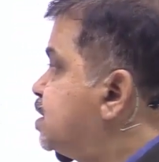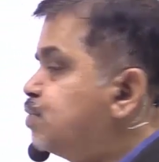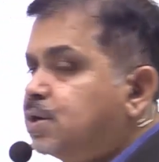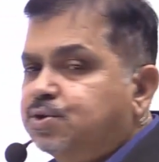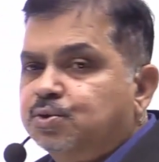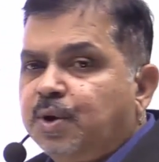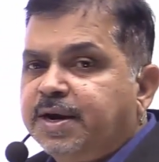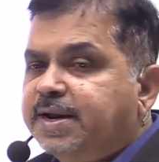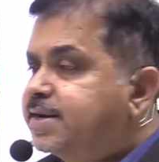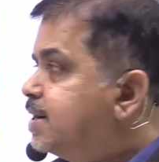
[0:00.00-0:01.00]
equal to
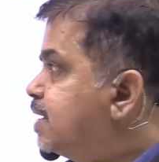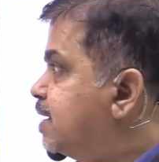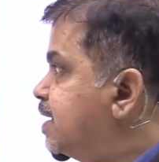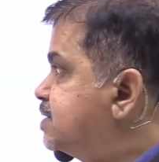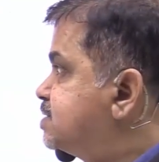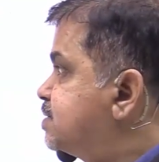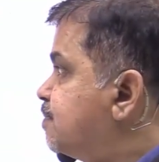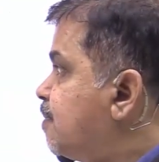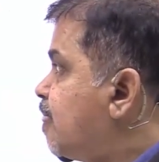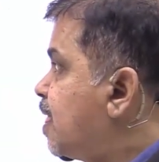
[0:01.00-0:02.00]
180 degrees
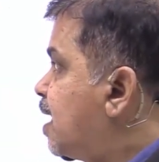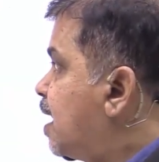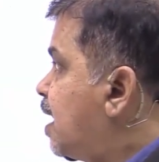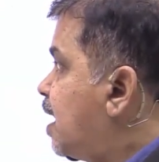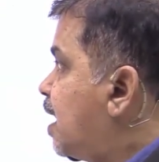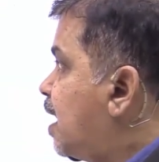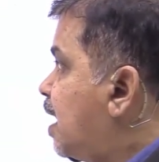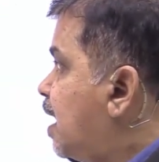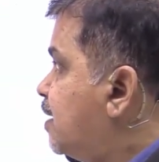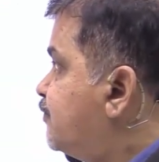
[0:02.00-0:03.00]

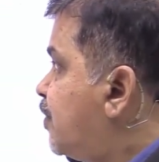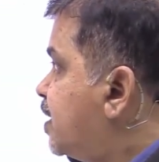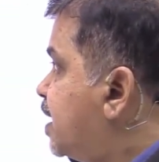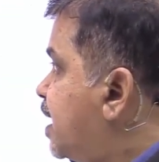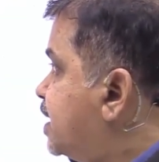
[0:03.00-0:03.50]
and for an